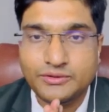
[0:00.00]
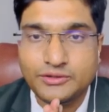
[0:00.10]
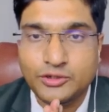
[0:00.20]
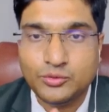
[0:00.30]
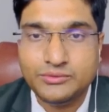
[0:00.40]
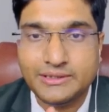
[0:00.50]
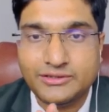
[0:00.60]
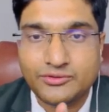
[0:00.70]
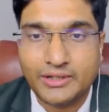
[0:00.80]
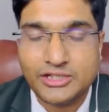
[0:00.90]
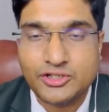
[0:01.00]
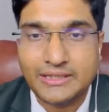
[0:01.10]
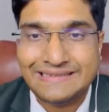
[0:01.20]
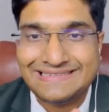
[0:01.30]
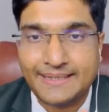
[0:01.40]
do the
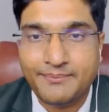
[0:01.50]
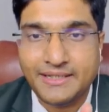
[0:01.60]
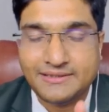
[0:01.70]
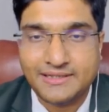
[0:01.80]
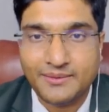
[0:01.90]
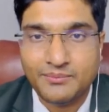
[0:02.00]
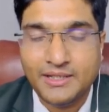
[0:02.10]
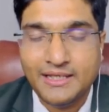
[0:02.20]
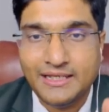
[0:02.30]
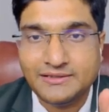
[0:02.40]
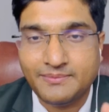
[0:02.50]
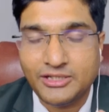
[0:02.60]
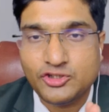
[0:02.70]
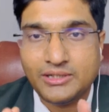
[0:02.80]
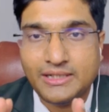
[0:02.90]
stretching step by step is
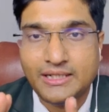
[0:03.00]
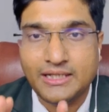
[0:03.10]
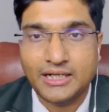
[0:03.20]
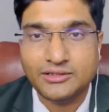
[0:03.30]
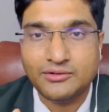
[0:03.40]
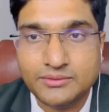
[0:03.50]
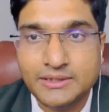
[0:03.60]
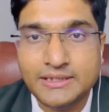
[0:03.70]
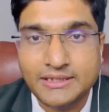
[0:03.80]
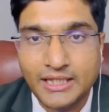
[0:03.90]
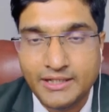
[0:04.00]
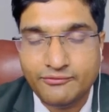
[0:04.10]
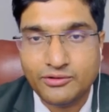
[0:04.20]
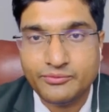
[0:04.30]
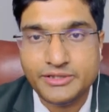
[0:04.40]
mentioned in another video, the link
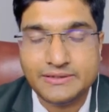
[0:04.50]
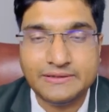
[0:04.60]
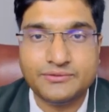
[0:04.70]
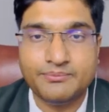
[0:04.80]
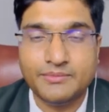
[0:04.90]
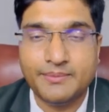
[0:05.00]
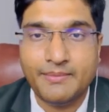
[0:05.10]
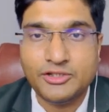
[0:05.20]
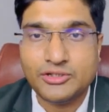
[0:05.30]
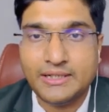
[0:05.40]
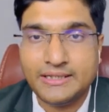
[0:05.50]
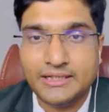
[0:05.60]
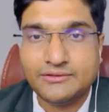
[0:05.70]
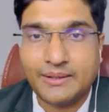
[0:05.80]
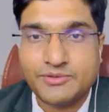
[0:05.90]
for which is mentioned in the
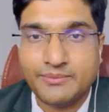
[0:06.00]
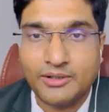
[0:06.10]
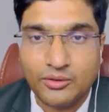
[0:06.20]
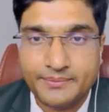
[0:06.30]
description below.